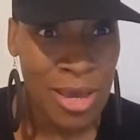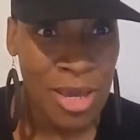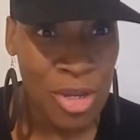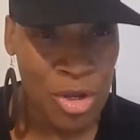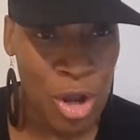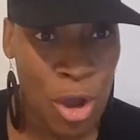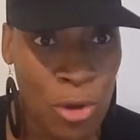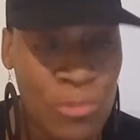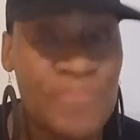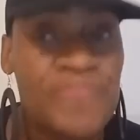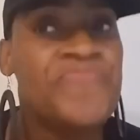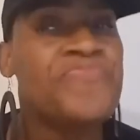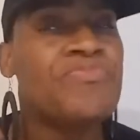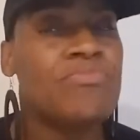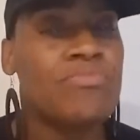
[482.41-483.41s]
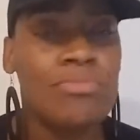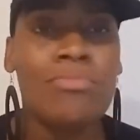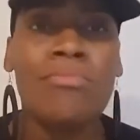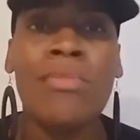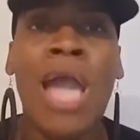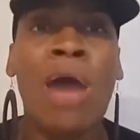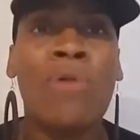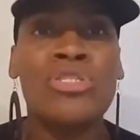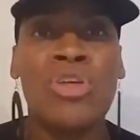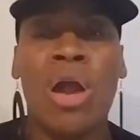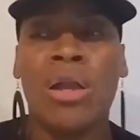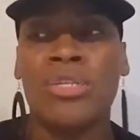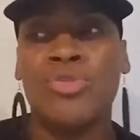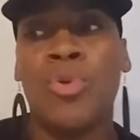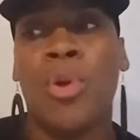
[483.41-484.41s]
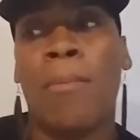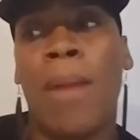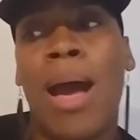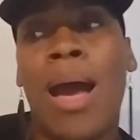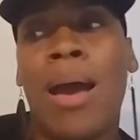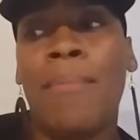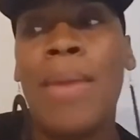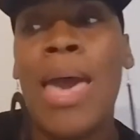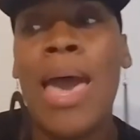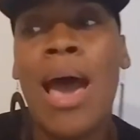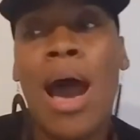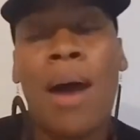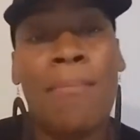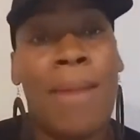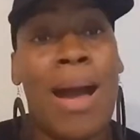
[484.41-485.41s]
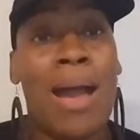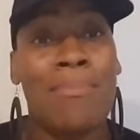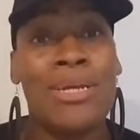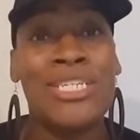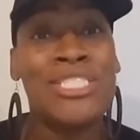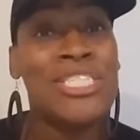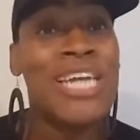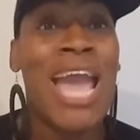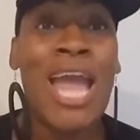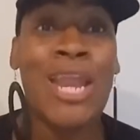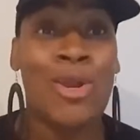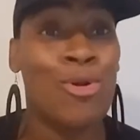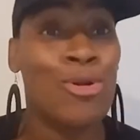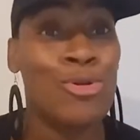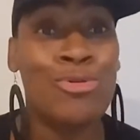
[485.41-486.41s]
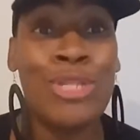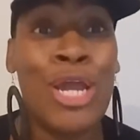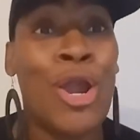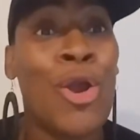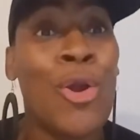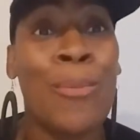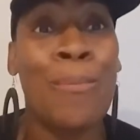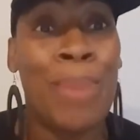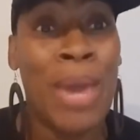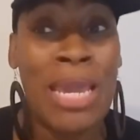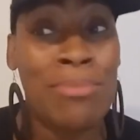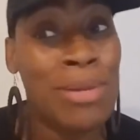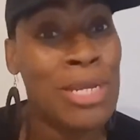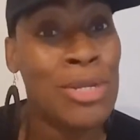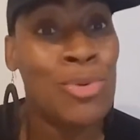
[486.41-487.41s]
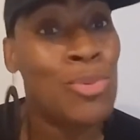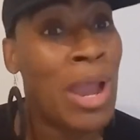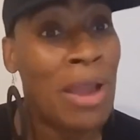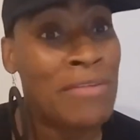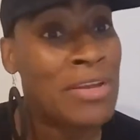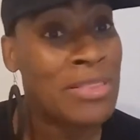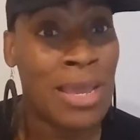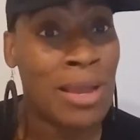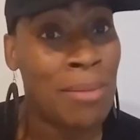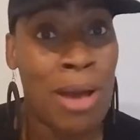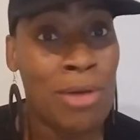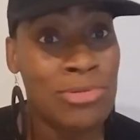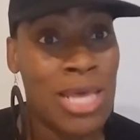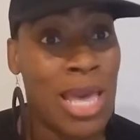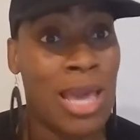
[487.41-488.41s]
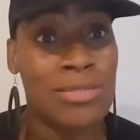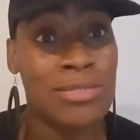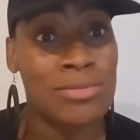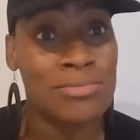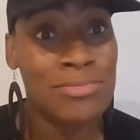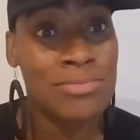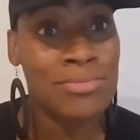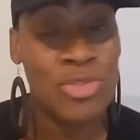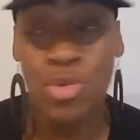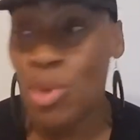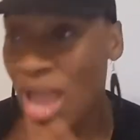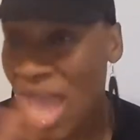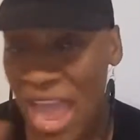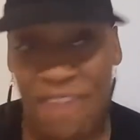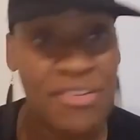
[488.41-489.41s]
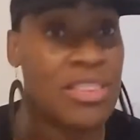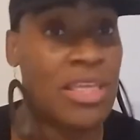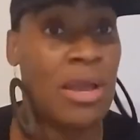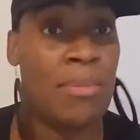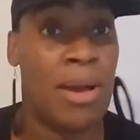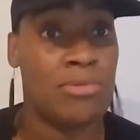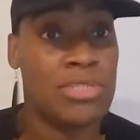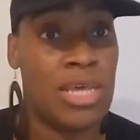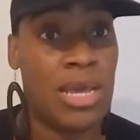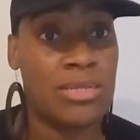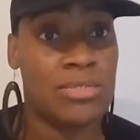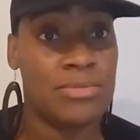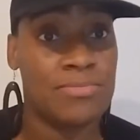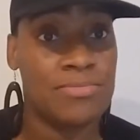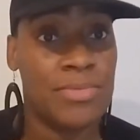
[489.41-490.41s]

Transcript: You know, I was talking to a mom, and she had no clue that her baby knew everything about sex. Knew everything about sex.